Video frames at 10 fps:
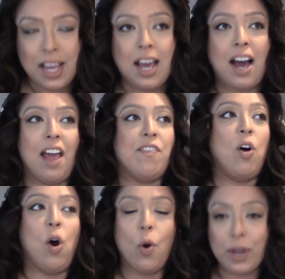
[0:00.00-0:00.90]
I've
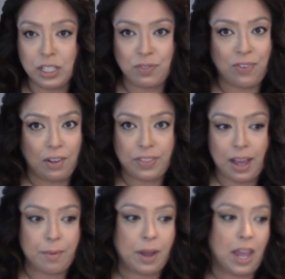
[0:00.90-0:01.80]
always felt that
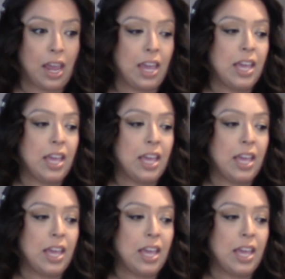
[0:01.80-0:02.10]
way.